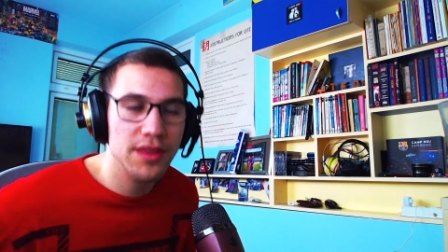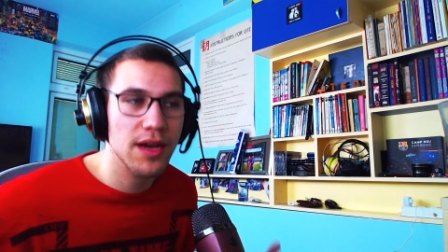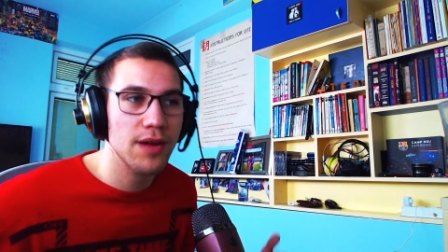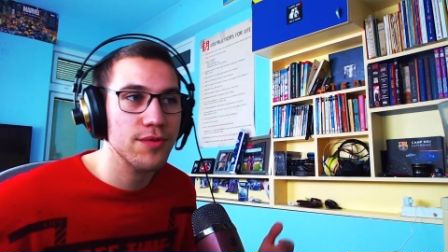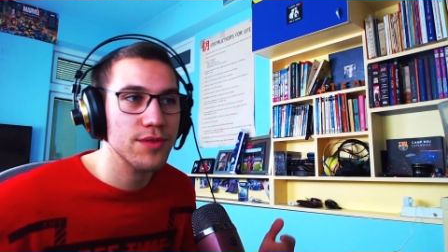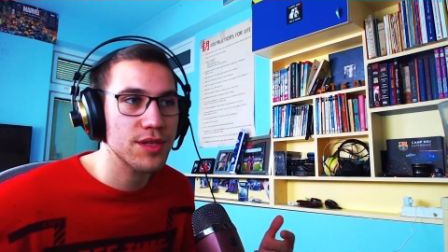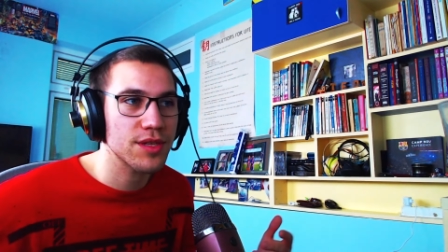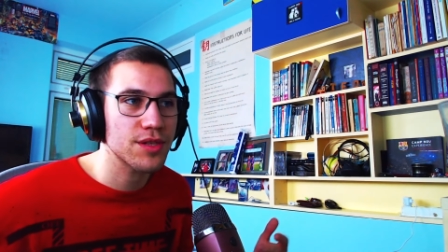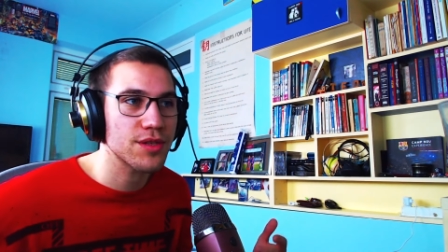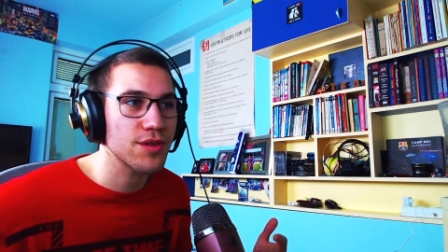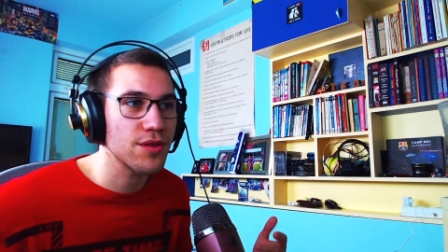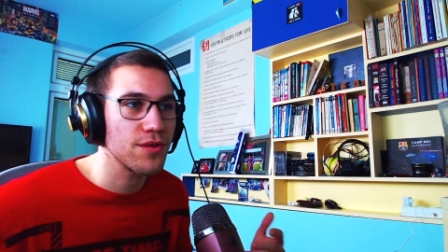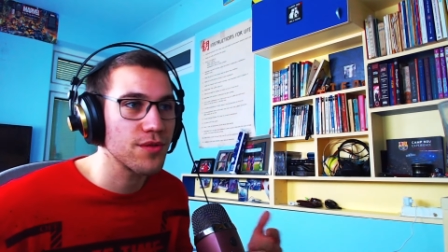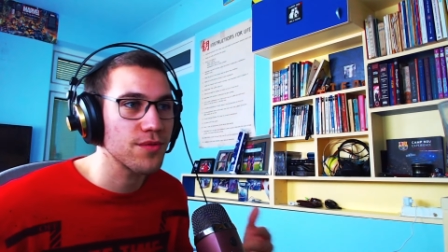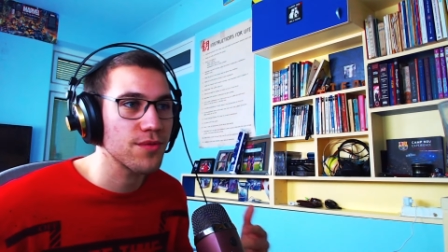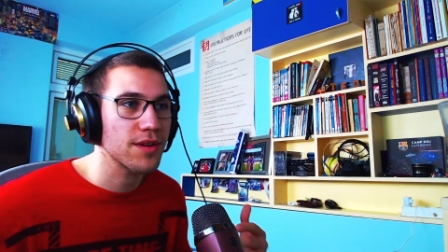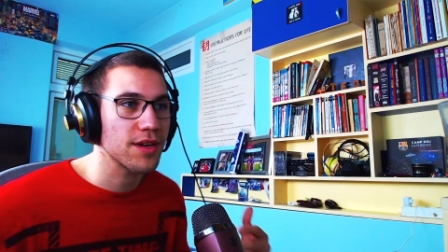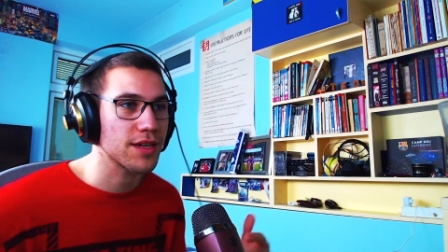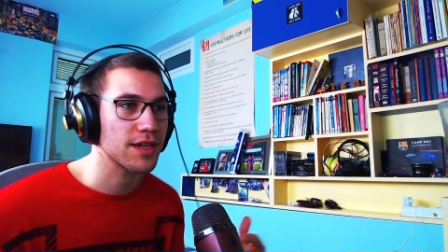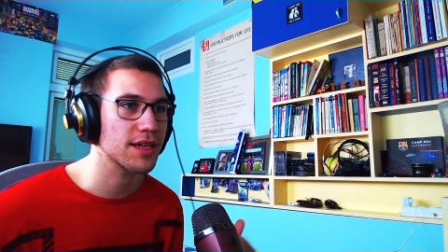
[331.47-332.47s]
that was a
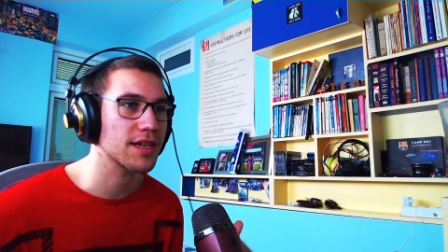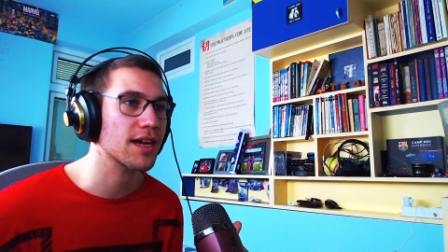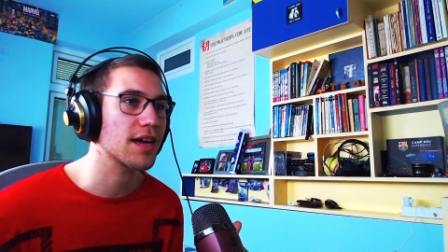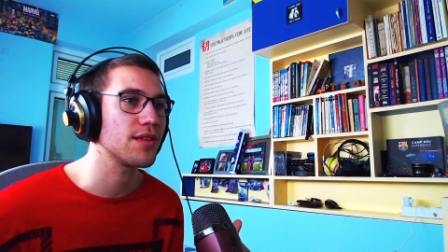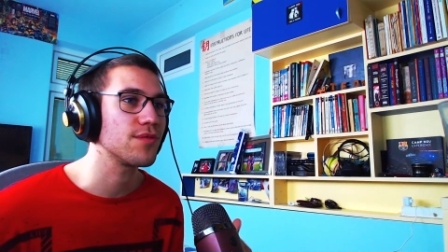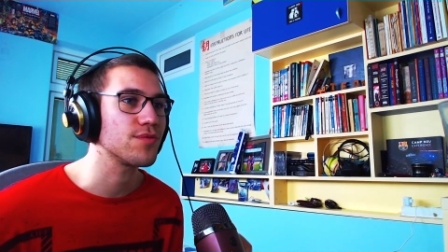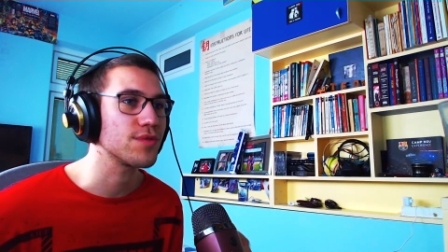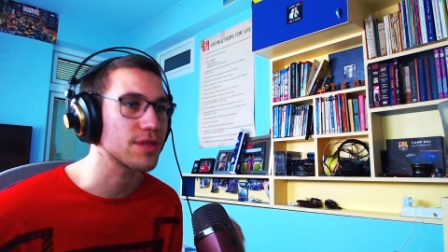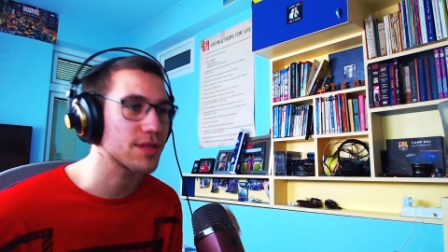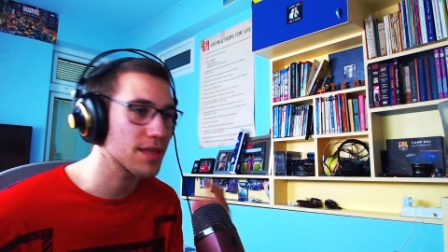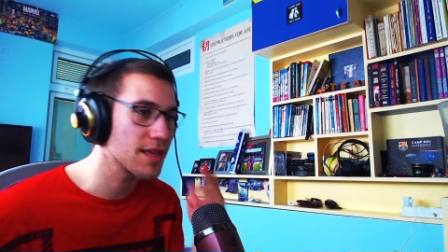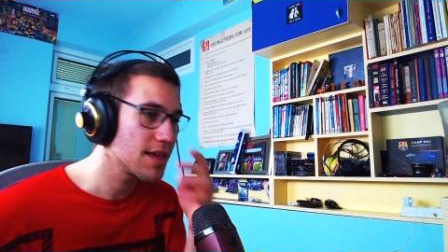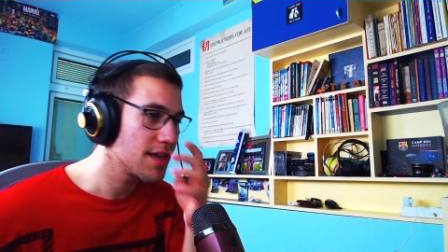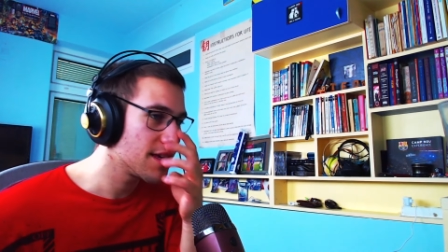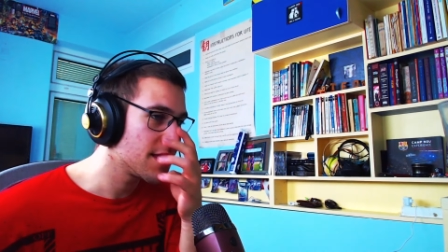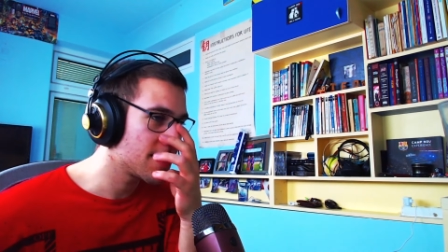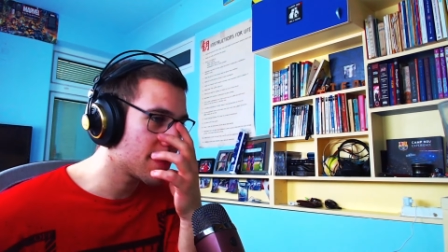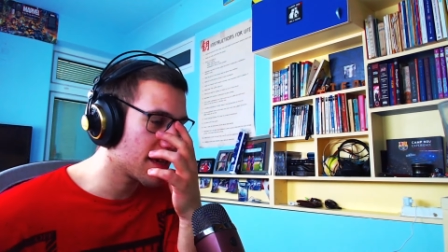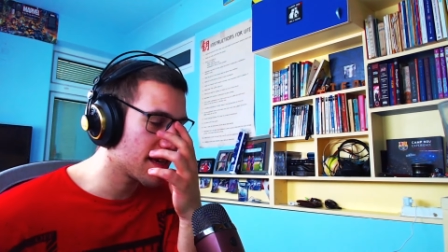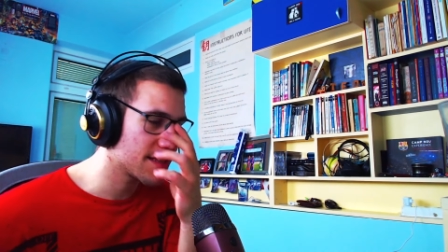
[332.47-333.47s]
song where he kind of was
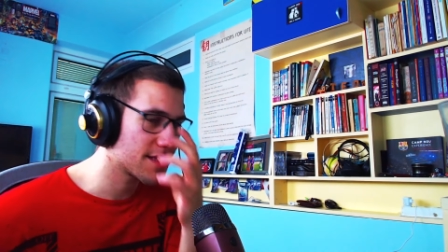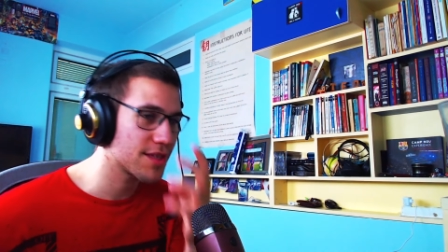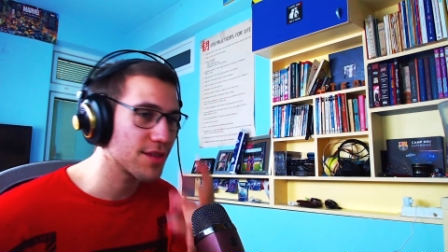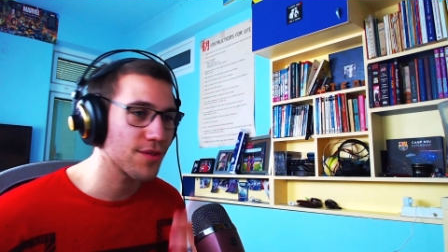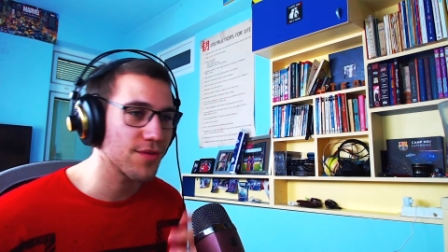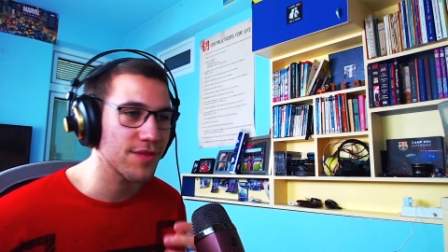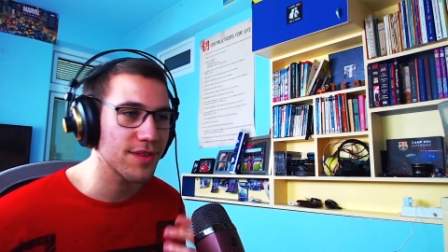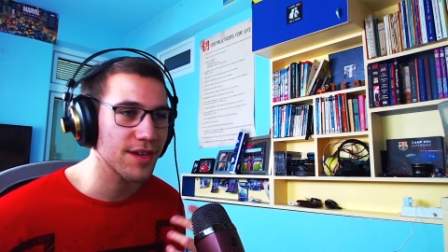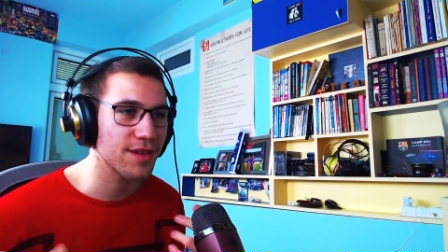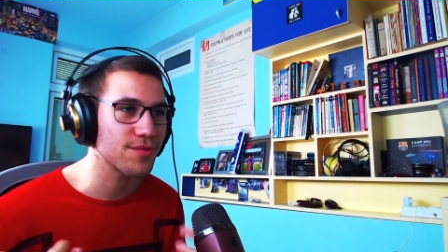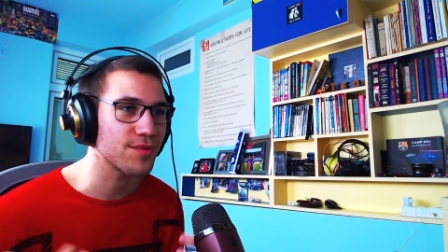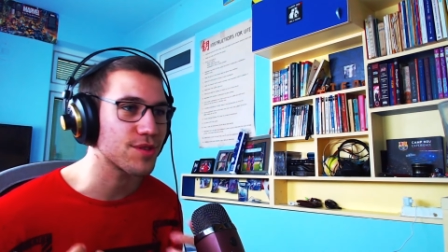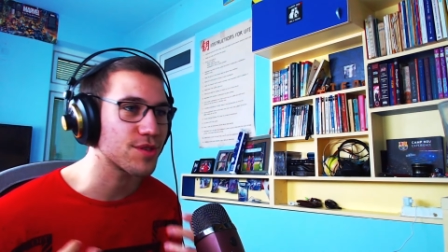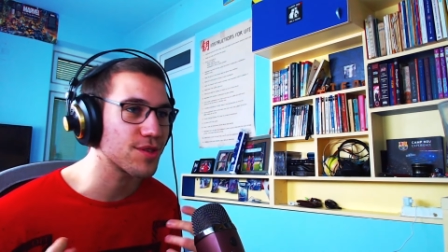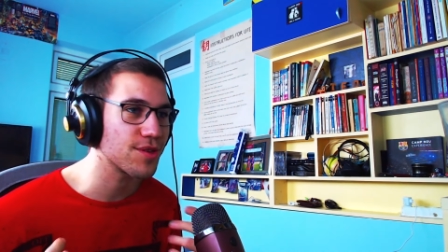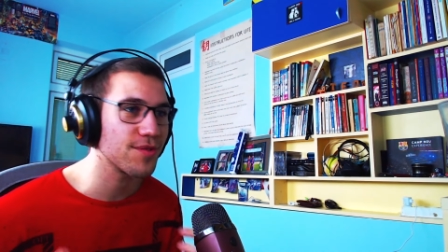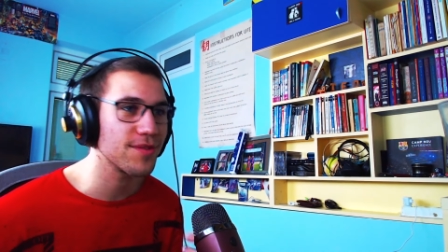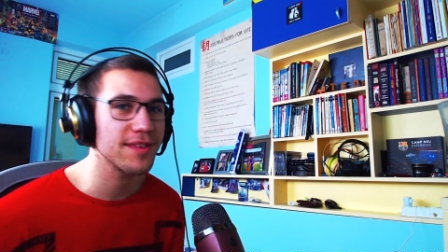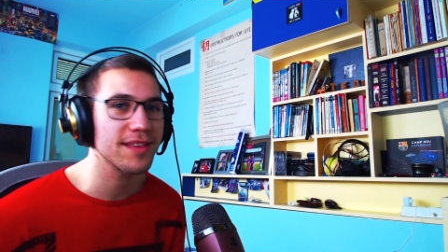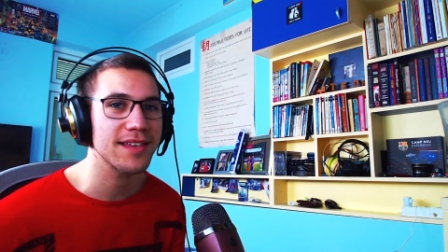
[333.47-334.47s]
dancing over there, was
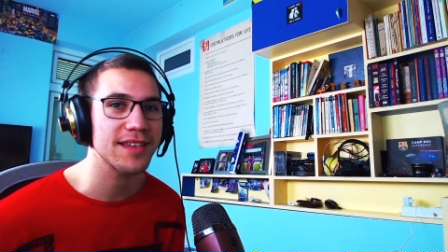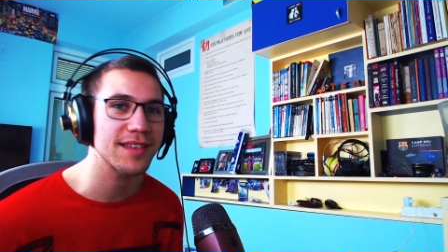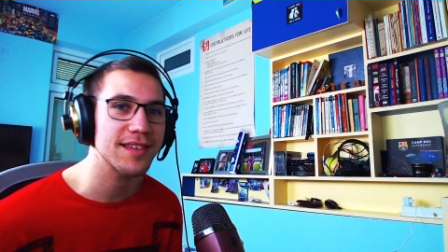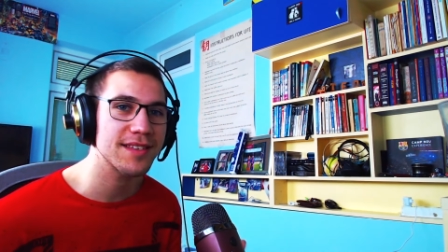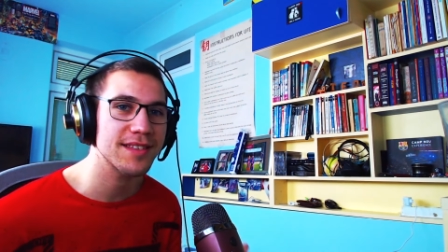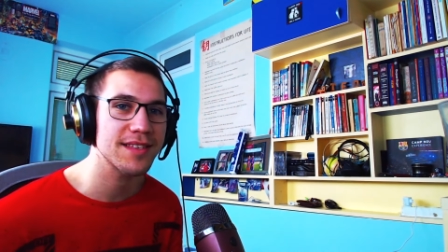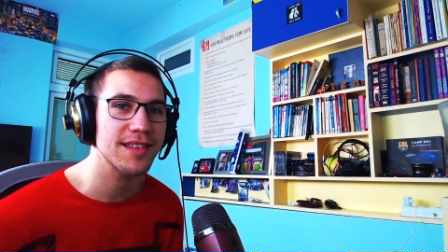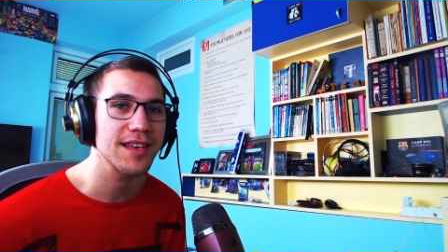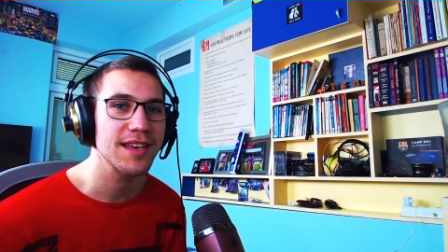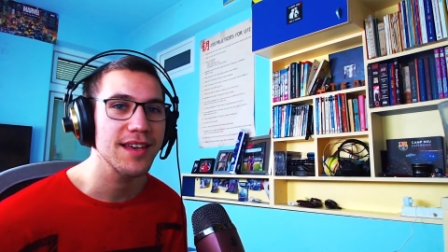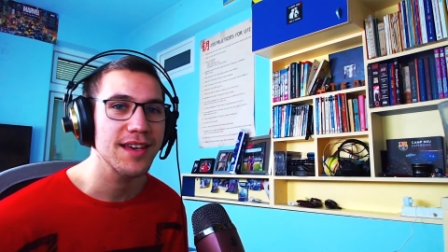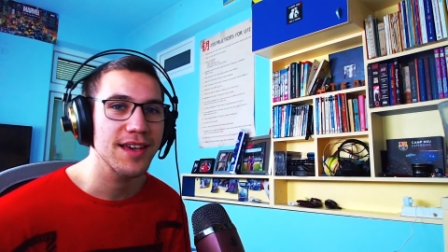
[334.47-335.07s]
showing his,